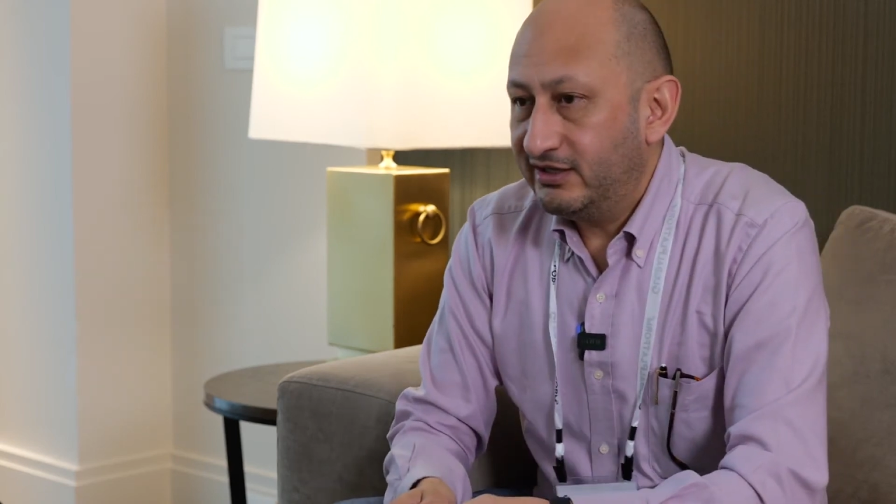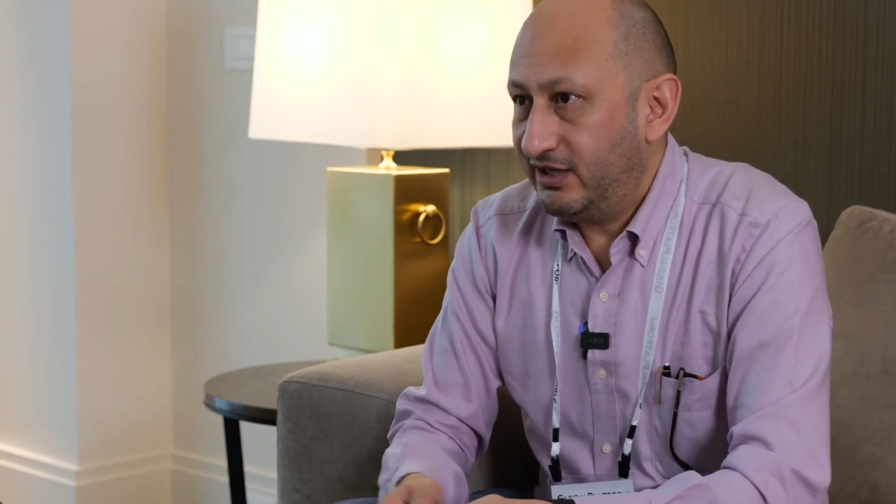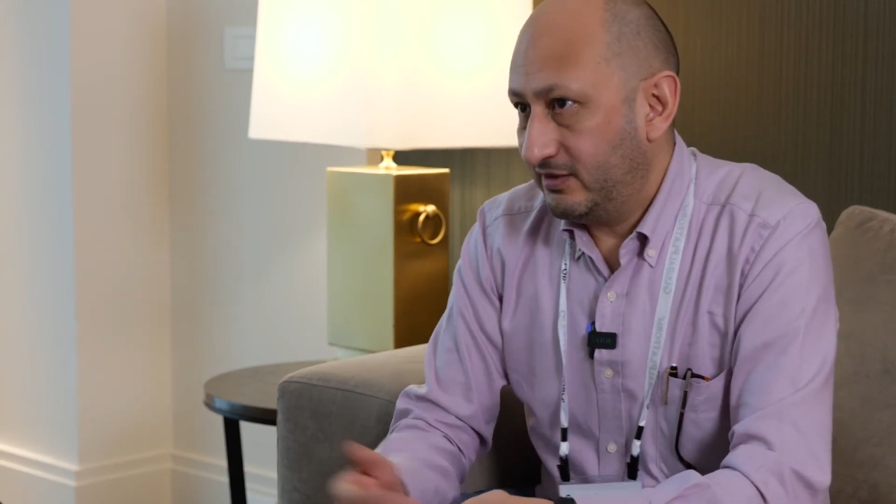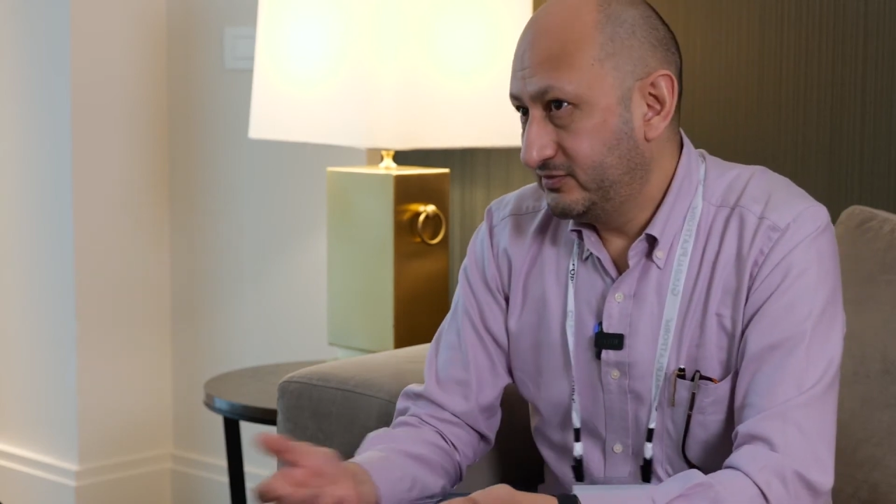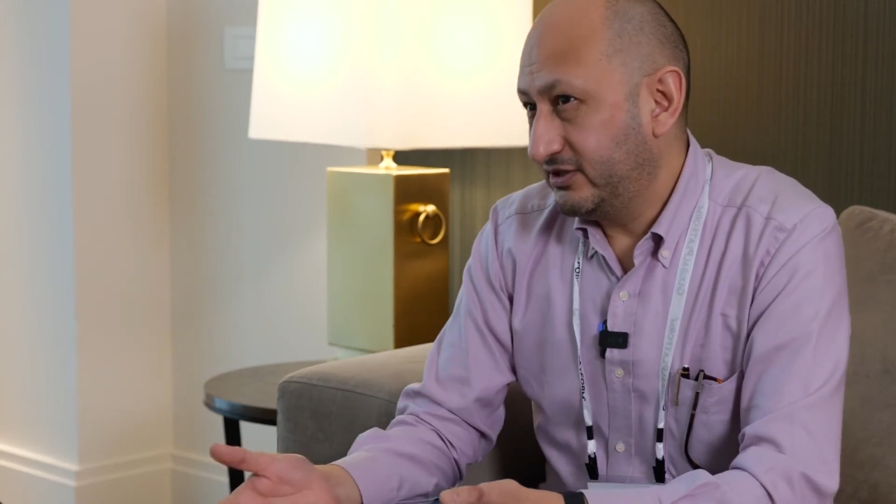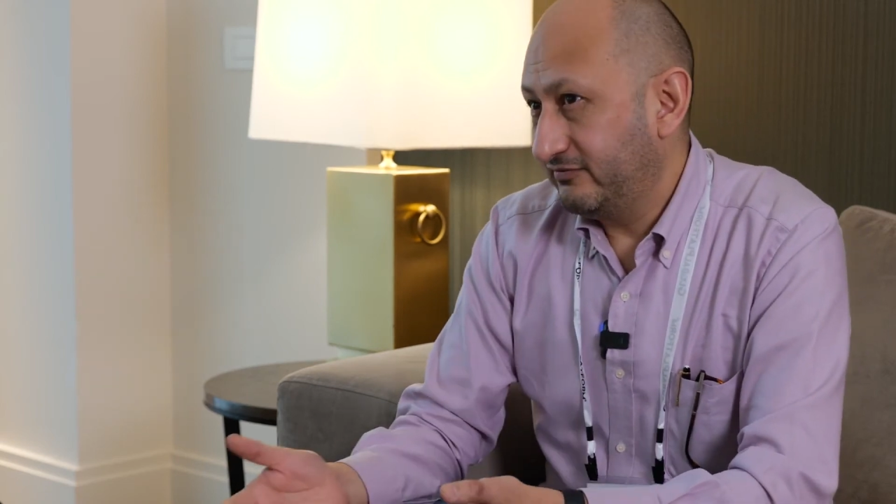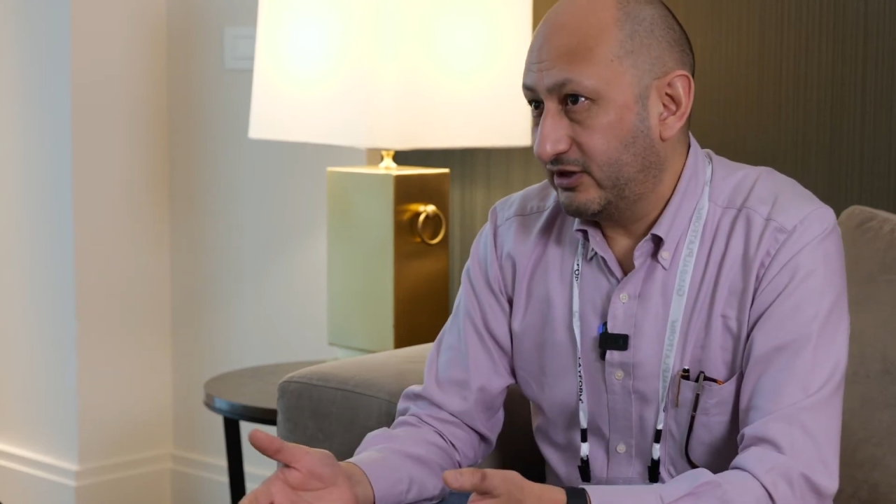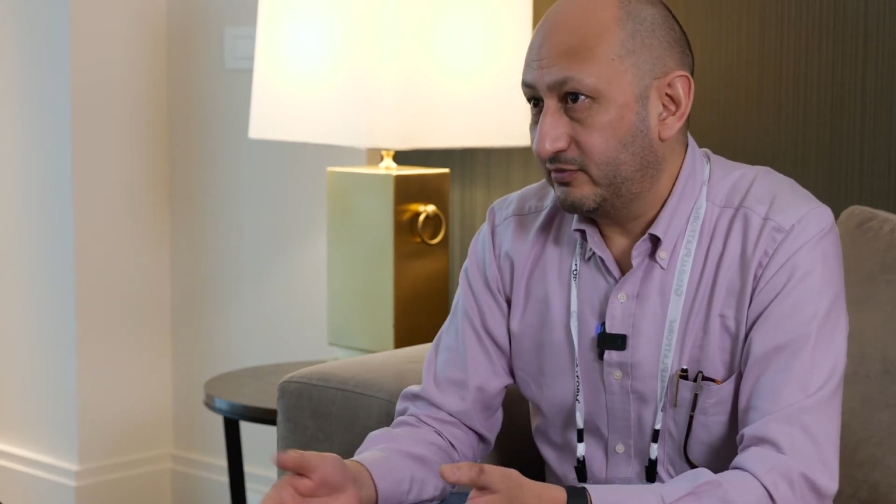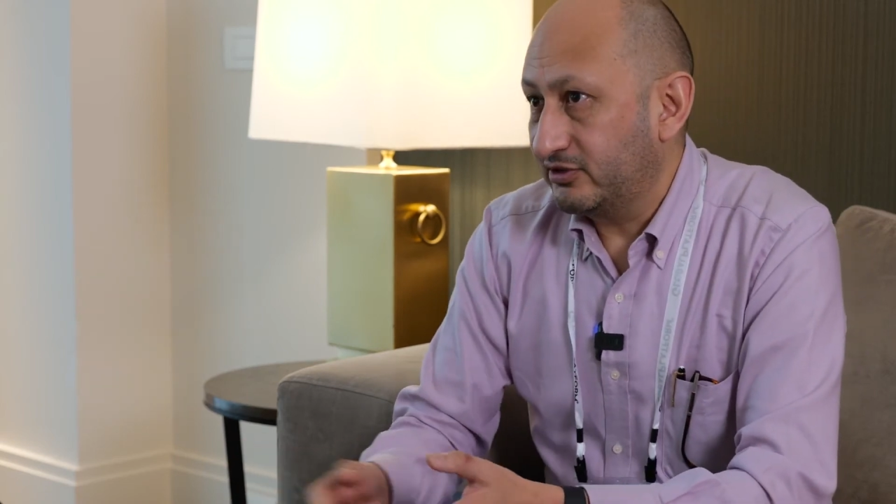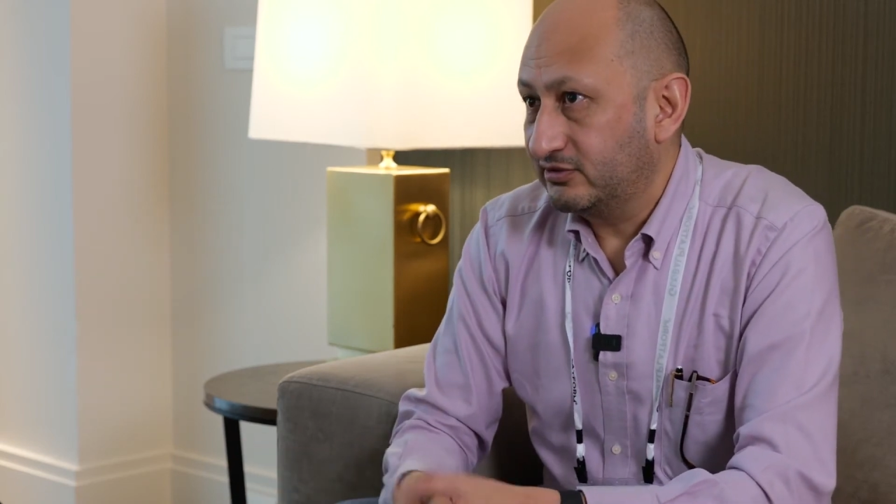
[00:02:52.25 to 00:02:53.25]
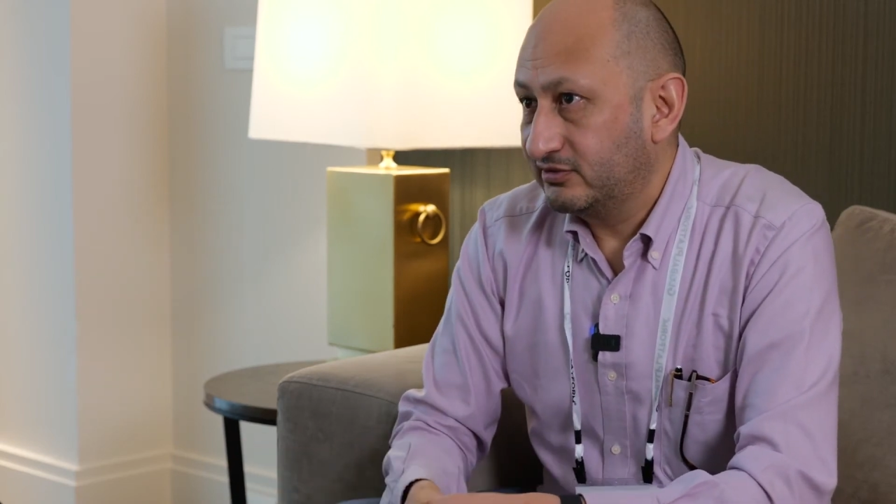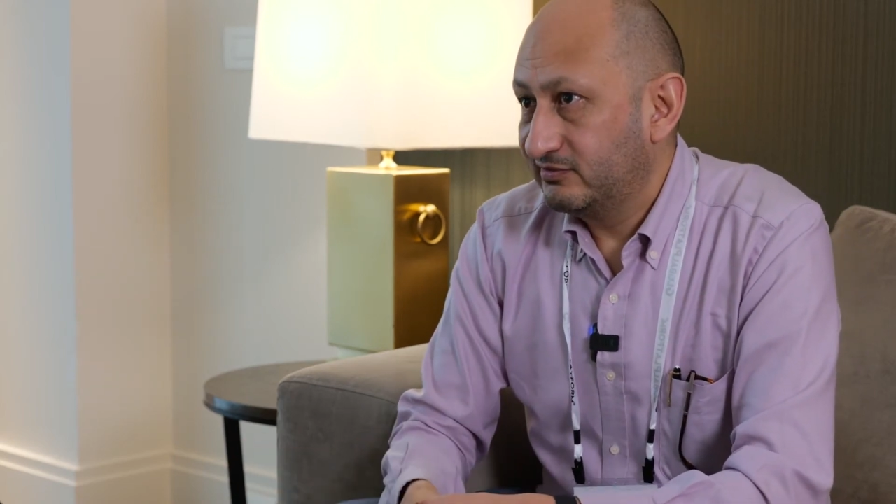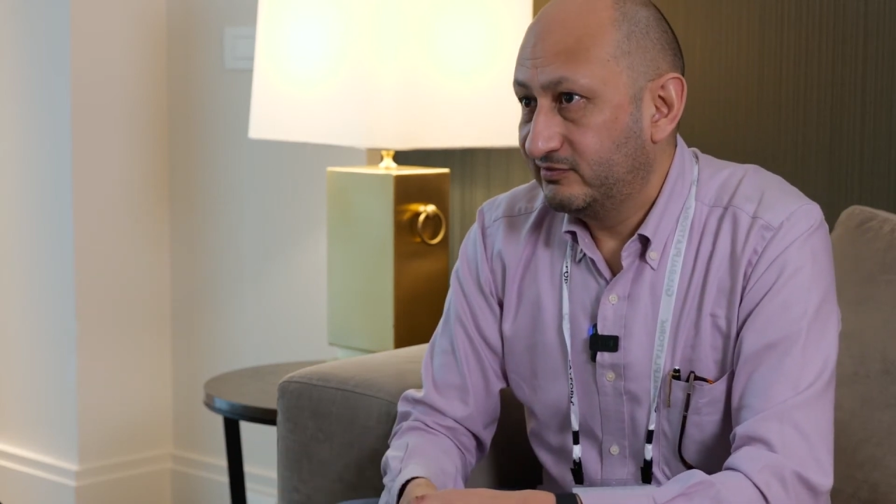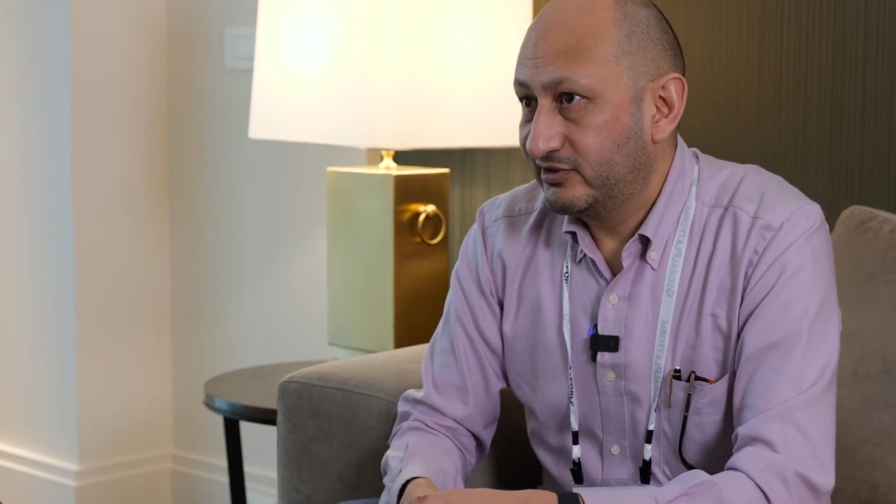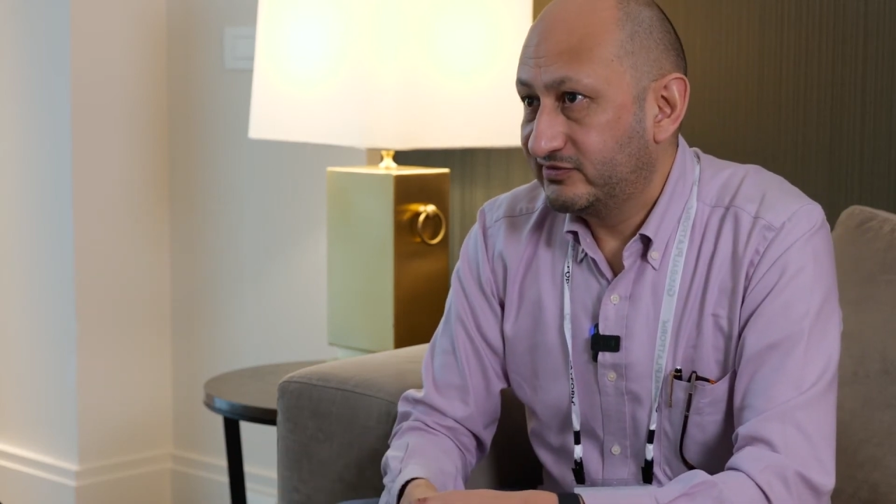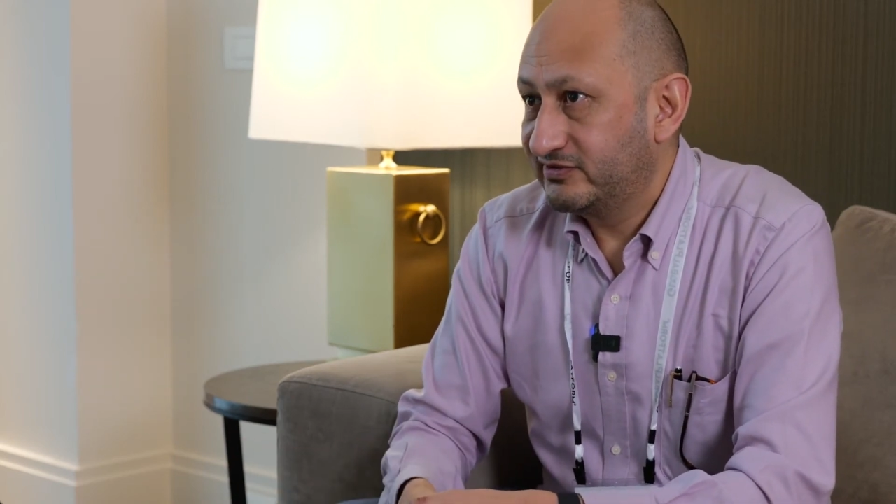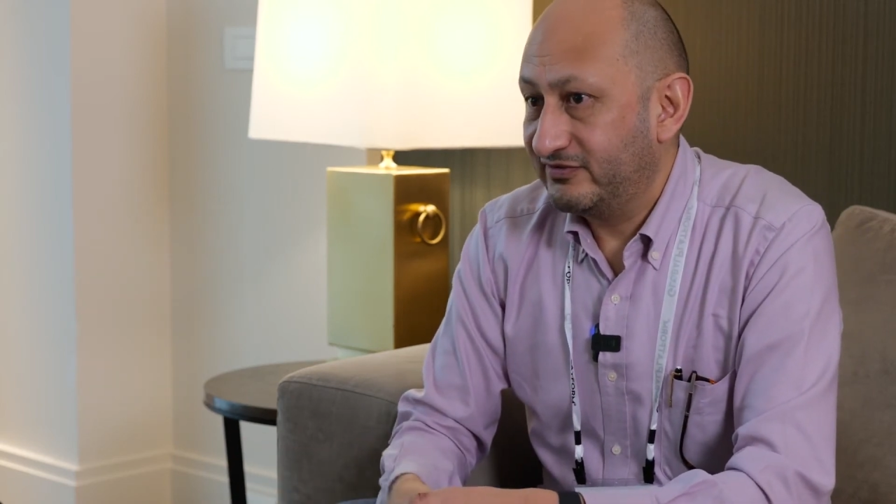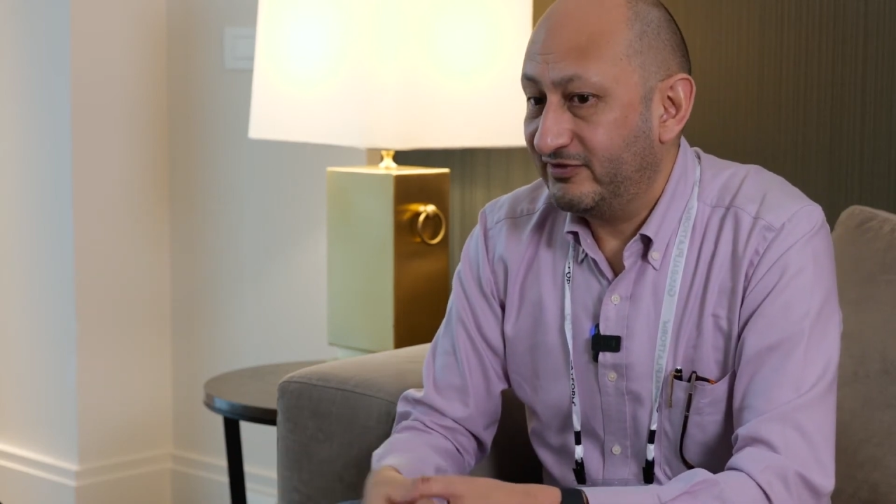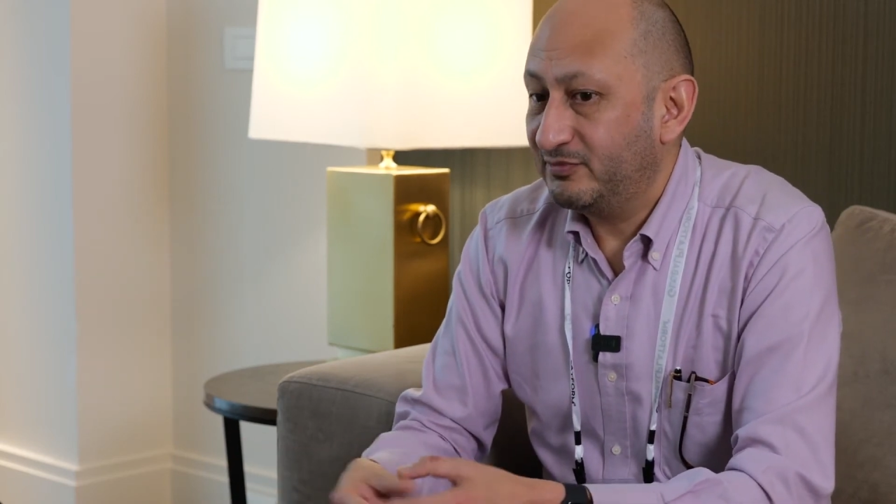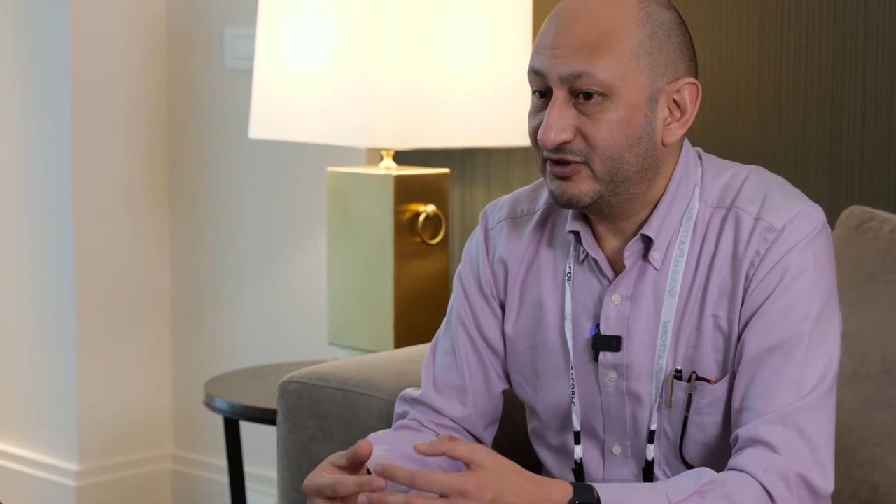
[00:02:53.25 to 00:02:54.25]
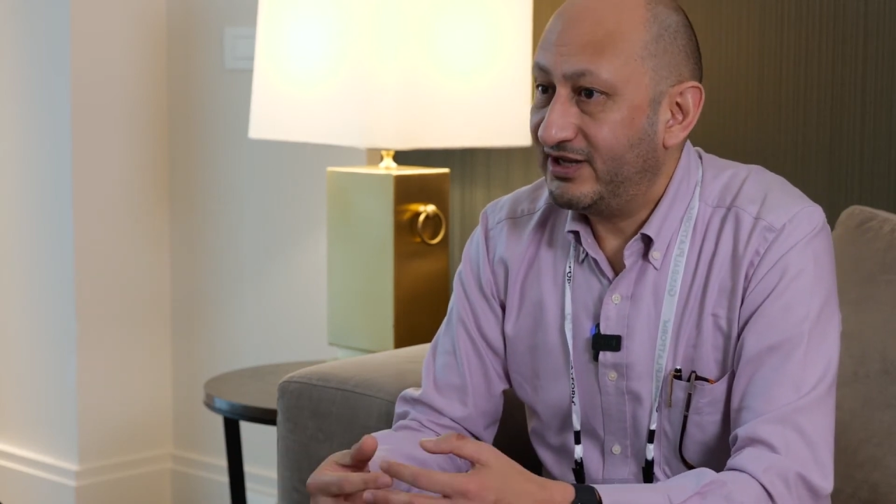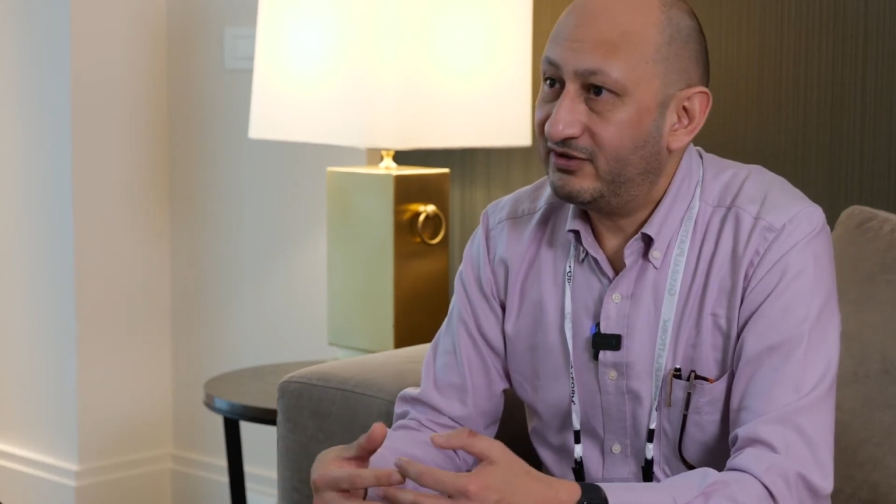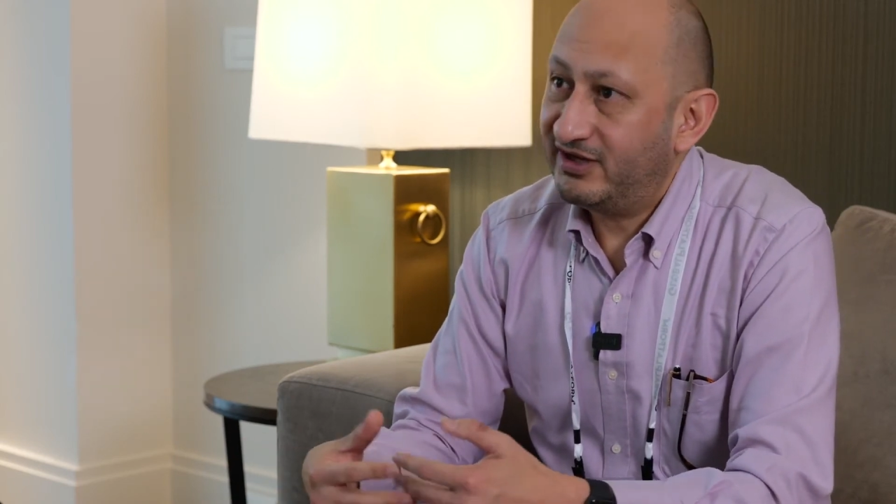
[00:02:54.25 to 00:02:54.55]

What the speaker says: helps the developer, because the developer now